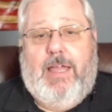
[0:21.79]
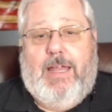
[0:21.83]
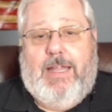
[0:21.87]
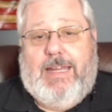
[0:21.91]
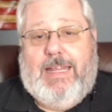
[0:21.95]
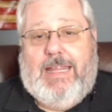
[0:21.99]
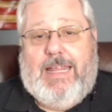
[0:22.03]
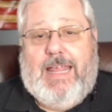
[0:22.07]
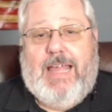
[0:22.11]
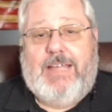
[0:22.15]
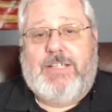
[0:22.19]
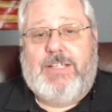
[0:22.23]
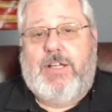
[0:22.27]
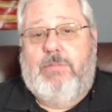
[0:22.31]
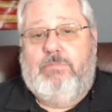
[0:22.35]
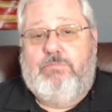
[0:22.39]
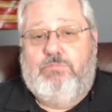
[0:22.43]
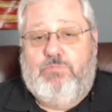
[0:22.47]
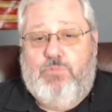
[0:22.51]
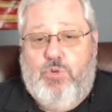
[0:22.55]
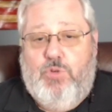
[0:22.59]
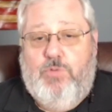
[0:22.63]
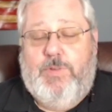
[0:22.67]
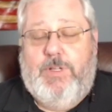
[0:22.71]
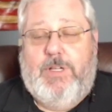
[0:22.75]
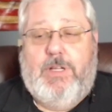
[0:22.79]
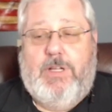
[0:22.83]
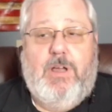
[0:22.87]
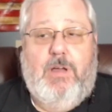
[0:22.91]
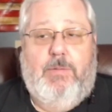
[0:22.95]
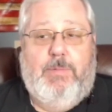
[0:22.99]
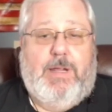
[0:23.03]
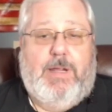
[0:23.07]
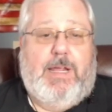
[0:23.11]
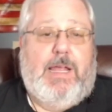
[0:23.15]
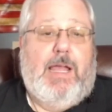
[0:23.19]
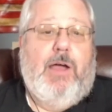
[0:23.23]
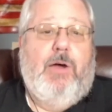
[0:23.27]
And he has a movie
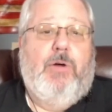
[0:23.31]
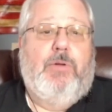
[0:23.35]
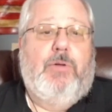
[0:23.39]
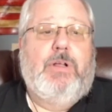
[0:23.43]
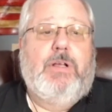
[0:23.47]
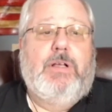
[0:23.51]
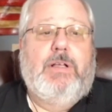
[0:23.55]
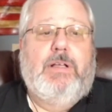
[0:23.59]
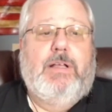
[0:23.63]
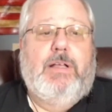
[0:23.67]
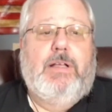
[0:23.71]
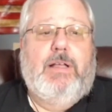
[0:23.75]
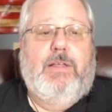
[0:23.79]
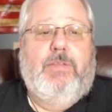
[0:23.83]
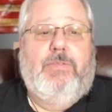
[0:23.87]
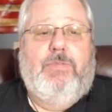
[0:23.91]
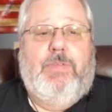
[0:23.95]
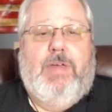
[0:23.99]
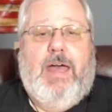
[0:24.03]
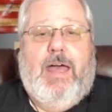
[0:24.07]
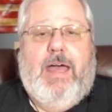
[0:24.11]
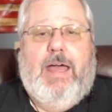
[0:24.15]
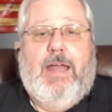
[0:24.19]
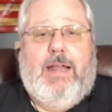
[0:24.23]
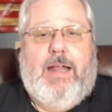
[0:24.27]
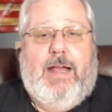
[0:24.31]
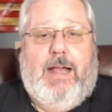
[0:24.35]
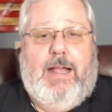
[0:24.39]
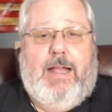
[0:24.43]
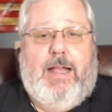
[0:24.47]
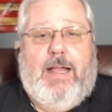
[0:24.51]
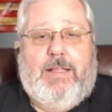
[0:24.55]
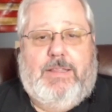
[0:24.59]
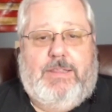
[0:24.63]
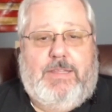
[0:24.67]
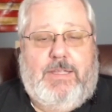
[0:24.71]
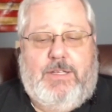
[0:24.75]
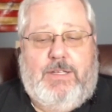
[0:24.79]
coming out that
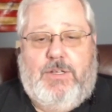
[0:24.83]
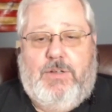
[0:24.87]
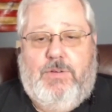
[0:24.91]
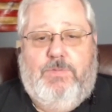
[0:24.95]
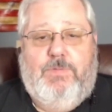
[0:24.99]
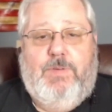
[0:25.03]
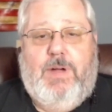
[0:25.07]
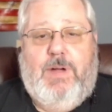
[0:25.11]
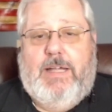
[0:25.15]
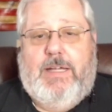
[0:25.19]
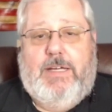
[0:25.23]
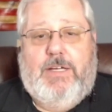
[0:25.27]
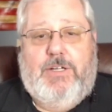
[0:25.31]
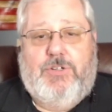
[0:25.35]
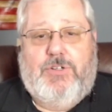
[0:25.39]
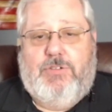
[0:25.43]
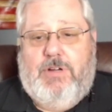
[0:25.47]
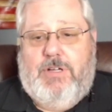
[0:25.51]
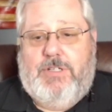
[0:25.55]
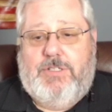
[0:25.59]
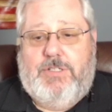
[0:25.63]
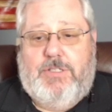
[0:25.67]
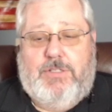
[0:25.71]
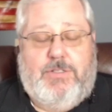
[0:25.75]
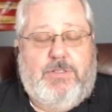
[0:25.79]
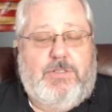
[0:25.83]
I think you'll find interesting.